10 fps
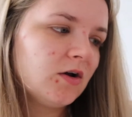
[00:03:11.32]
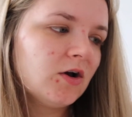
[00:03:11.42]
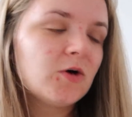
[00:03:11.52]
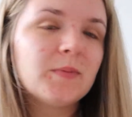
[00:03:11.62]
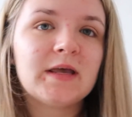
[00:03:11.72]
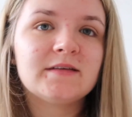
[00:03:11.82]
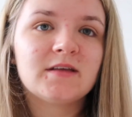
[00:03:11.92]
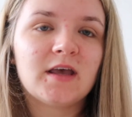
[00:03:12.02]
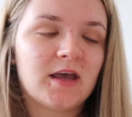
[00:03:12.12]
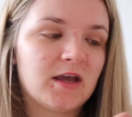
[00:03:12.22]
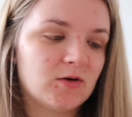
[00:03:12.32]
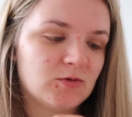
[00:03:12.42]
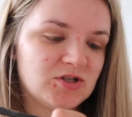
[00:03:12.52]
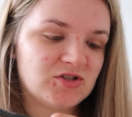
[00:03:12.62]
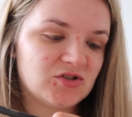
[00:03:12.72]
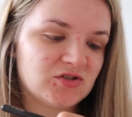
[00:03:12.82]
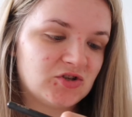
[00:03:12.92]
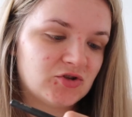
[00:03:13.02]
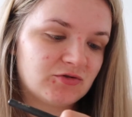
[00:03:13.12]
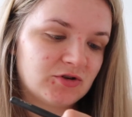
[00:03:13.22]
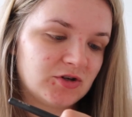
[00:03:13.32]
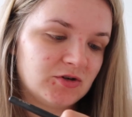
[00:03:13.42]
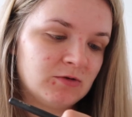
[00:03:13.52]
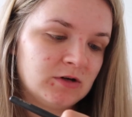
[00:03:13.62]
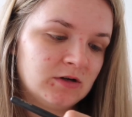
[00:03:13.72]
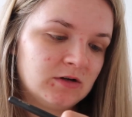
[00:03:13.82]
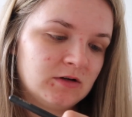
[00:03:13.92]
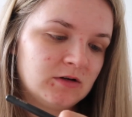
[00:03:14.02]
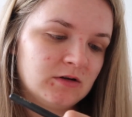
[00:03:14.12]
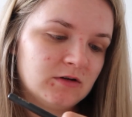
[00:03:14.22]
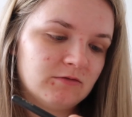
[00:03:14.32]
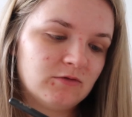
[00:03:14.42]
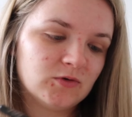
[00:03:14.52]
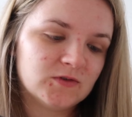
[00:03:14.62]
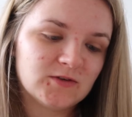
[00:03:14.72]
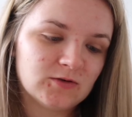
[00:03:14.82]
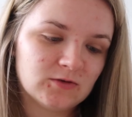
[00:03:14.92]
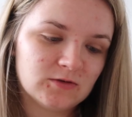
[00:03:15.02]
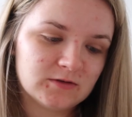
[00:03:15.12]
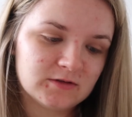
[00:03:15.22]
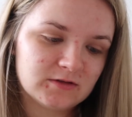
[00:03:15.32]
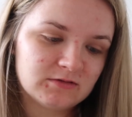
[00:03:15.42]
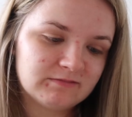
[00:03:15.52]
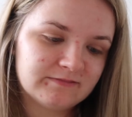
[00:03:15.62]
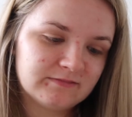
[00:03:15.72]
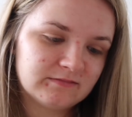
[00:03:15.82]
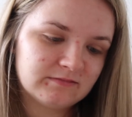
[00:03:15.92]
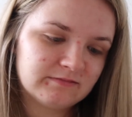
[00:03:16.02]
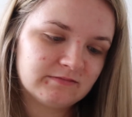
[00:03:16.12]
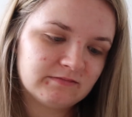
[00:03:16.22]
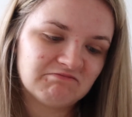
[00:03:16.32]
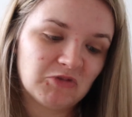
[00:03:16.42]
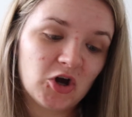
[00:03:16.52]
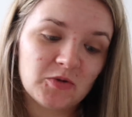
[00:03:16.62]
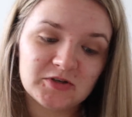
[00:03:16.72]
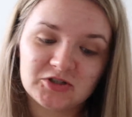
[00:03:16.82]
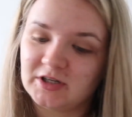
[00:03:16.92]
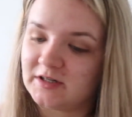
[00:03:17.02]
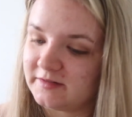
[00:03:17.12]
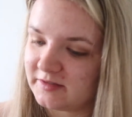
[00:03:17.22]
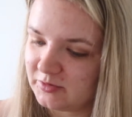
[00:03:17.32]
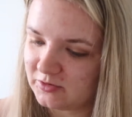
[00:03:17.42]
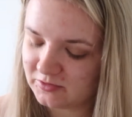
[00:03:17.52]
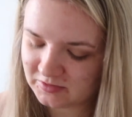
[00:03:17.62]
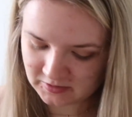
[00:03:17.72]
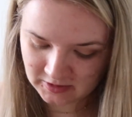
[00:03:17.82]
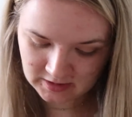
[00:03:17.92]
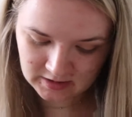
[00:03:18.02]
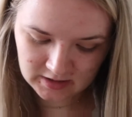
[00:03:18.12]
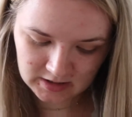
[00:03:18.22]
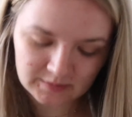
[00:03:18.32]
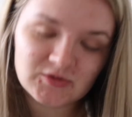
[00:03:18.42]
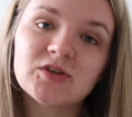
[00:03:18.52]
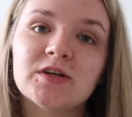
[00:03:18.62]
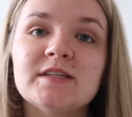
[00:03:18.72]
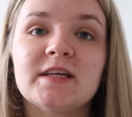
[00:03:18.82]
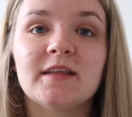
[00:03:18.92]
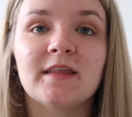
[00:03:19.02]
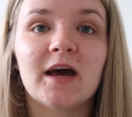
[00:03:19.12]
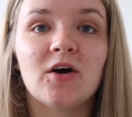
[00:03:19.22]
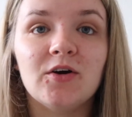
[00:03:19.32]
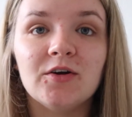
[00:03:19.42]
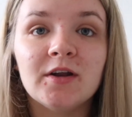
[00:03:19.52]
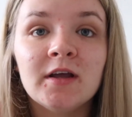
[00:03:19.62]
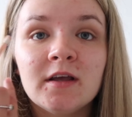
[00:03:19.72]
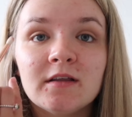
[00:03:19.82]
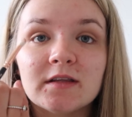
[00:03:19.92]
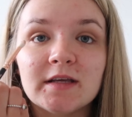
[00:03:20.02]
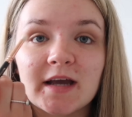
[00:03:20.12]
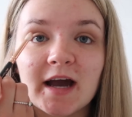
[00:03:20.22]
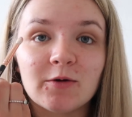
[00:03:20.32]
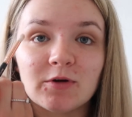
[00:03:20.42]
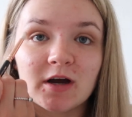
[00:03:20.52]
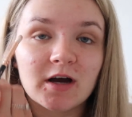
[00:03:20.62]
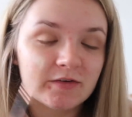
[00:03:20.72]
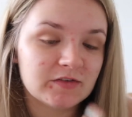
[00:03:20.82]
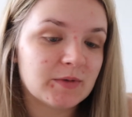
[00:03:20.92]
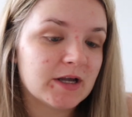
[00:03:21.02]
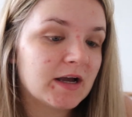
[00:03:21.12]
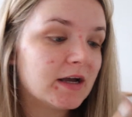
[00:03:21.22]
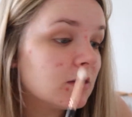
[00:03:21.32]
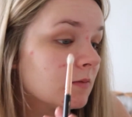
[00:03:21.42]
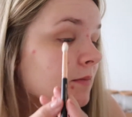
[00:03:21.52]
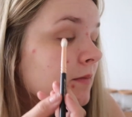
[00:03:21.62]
Copper is King, which is just a true rose gold copper shade, I suppose. And I'm just going to take that on the outer half of my eye.